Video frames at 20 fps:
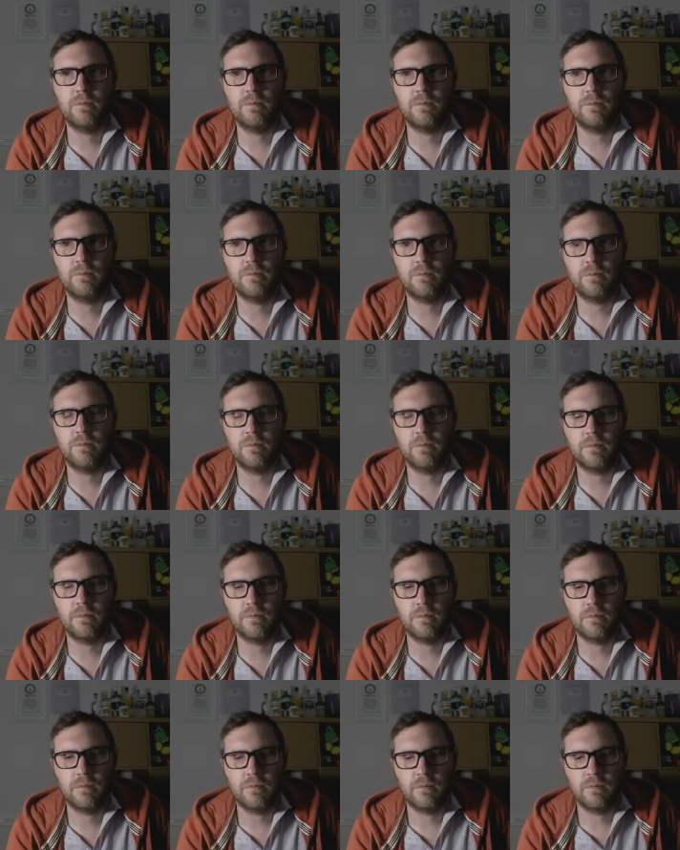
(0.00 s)

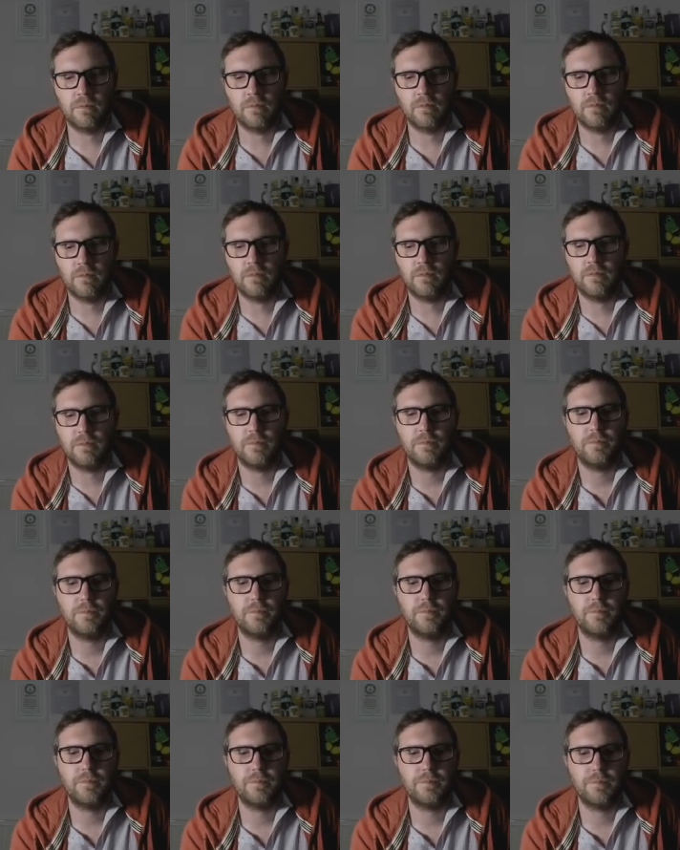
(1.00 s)

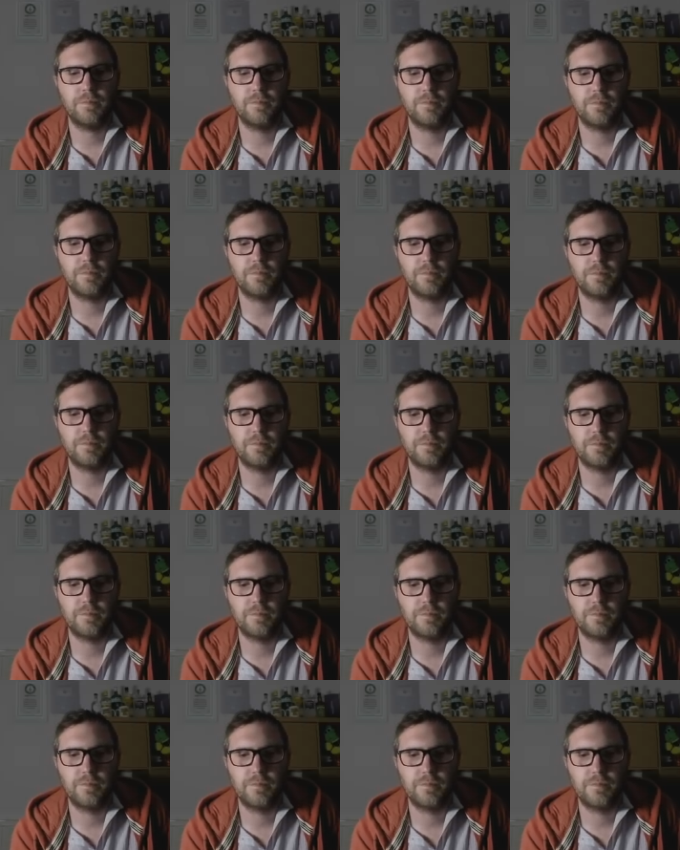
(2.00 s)

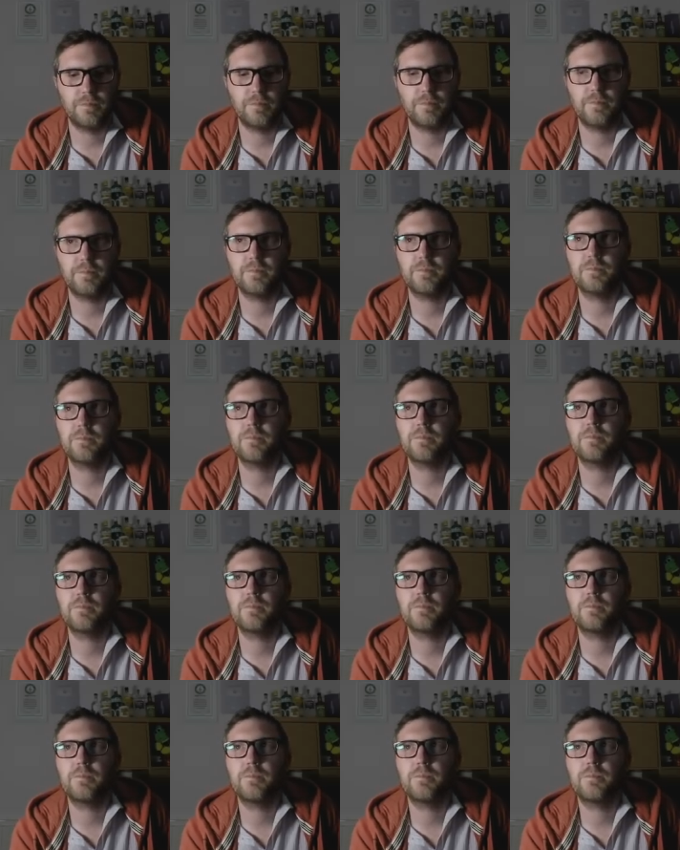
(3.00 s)

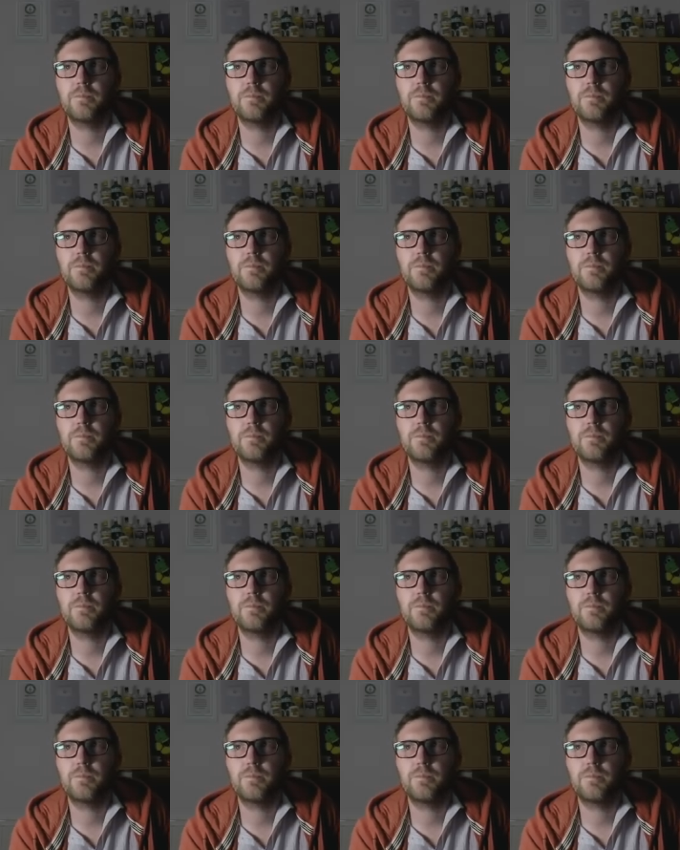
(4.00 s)

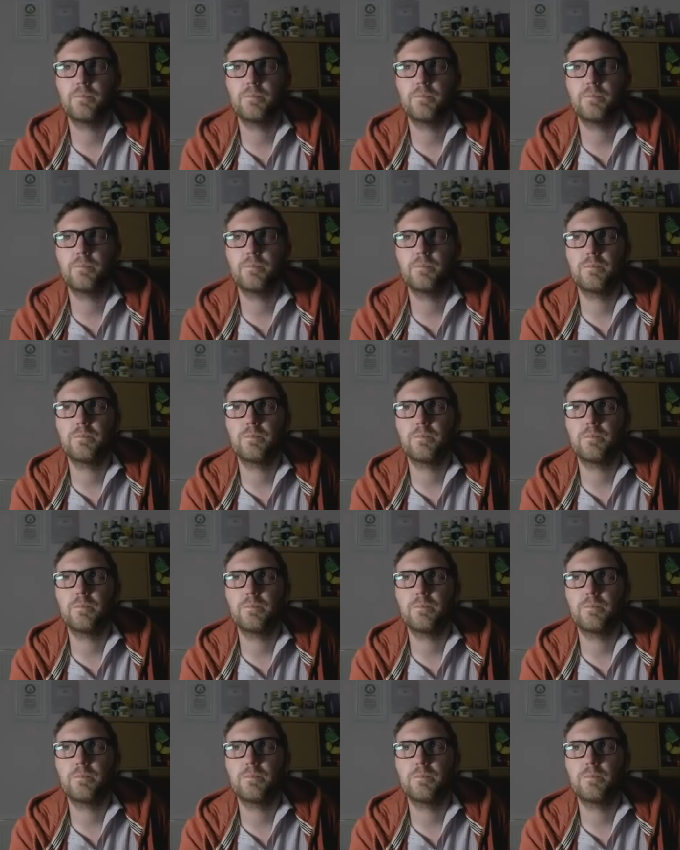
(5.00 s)

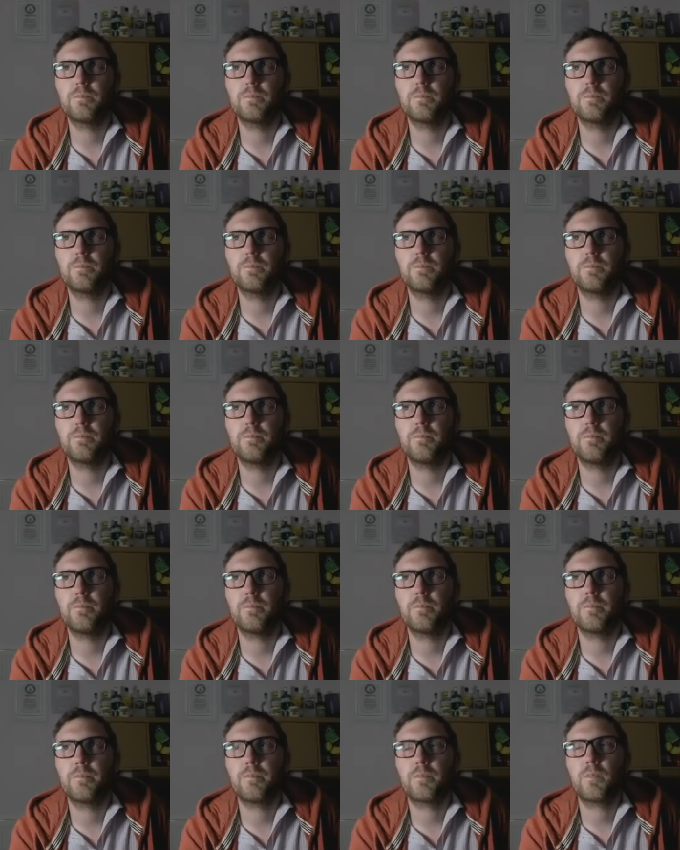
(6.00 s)

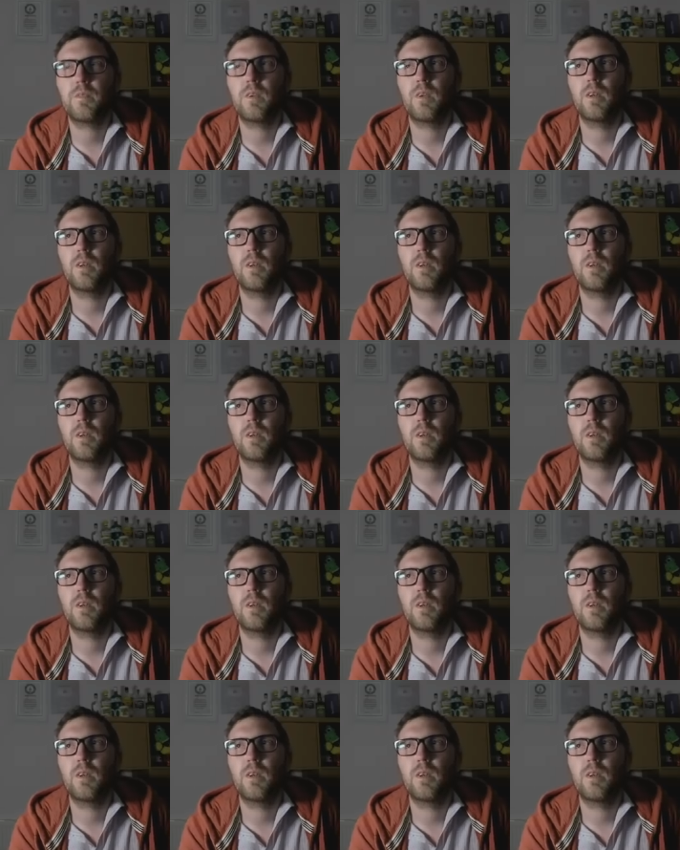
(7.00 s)
(silence)